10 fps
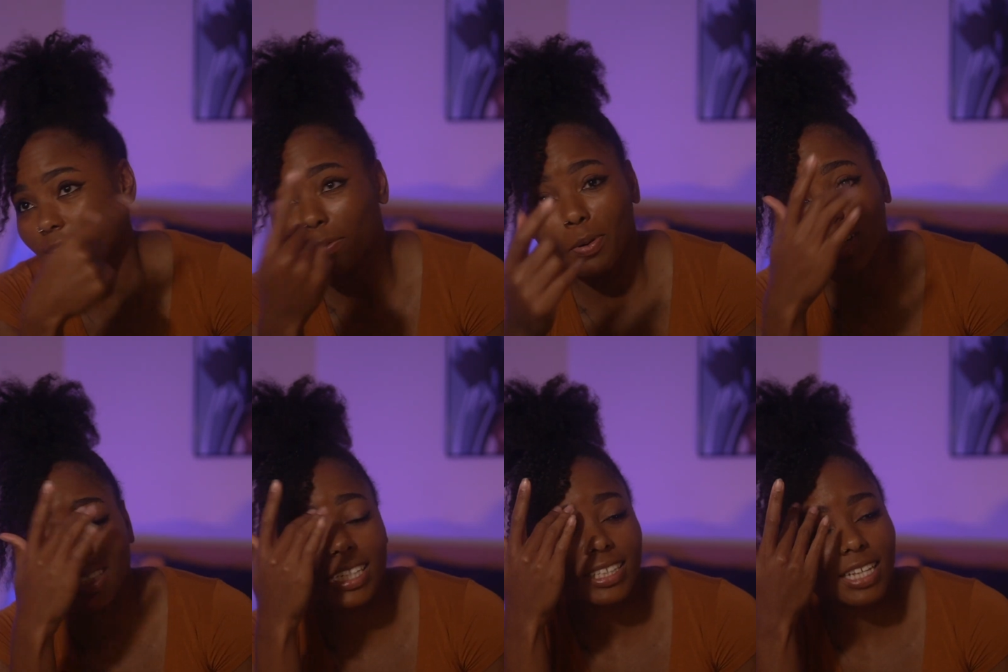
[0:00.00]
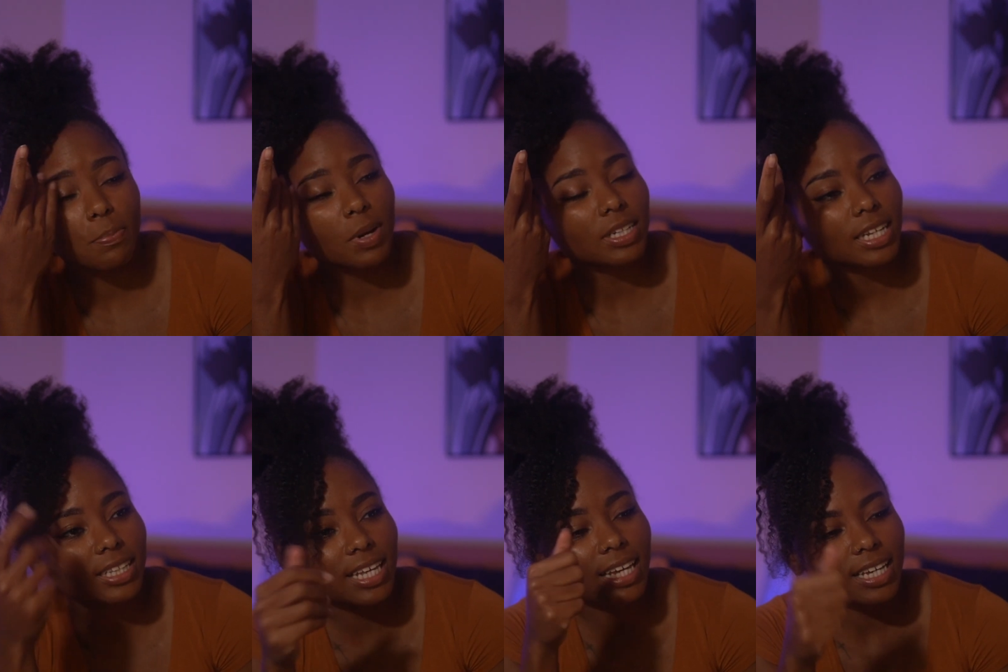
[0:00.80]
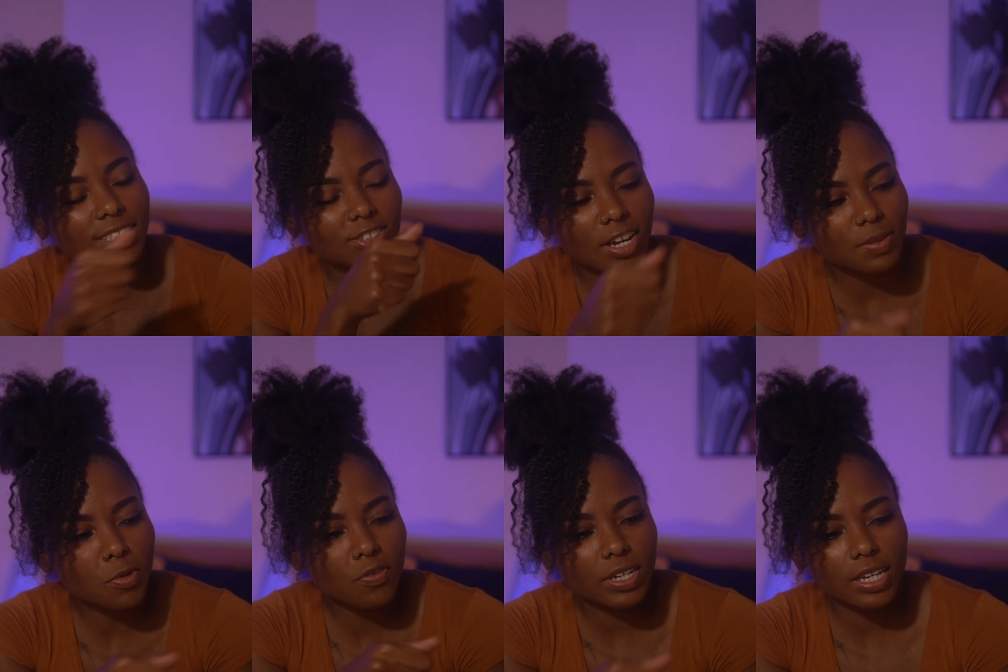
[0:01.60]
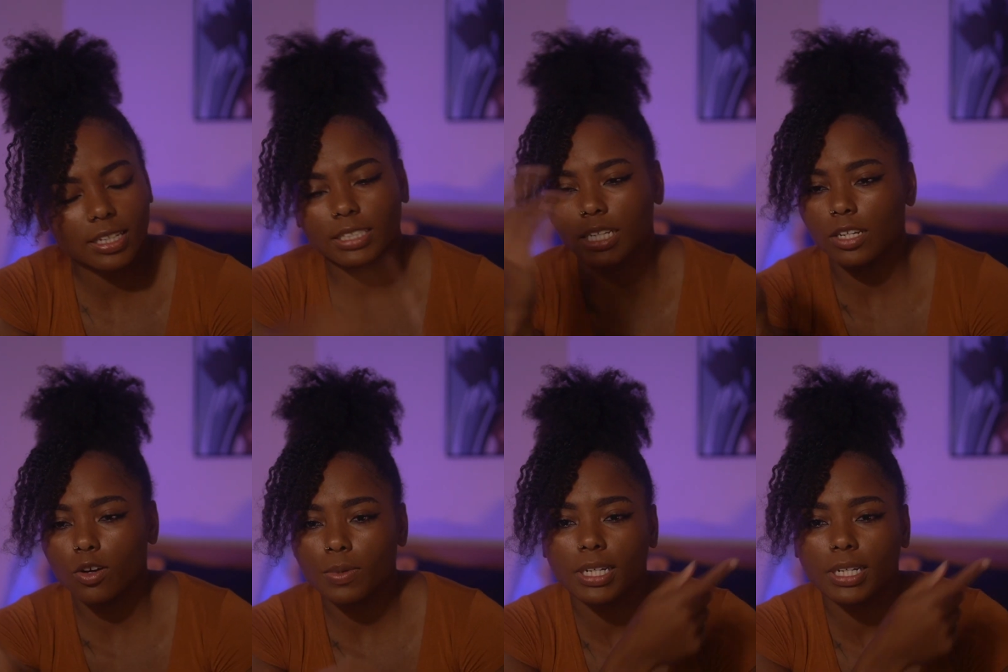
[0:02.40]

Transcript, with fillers: at the person, they putting their thing in, trying to move it in. They said, nope,